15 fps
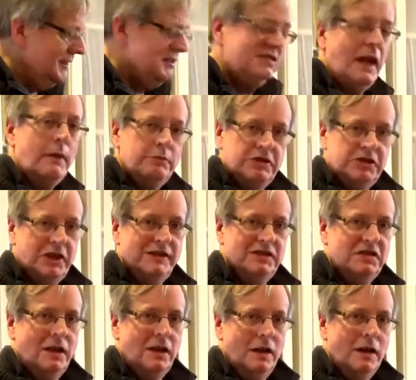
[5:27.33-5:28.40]

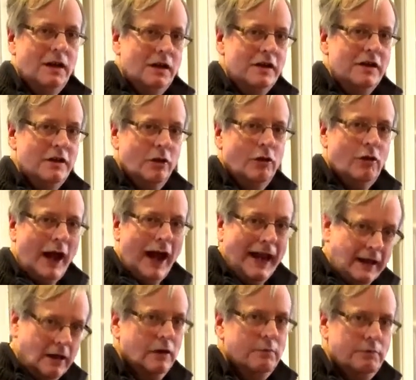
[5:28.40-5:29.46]
establishes your
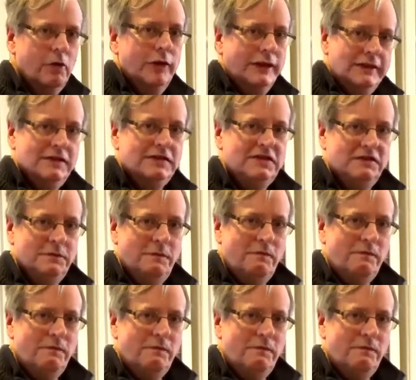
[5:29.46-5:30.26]
anchor points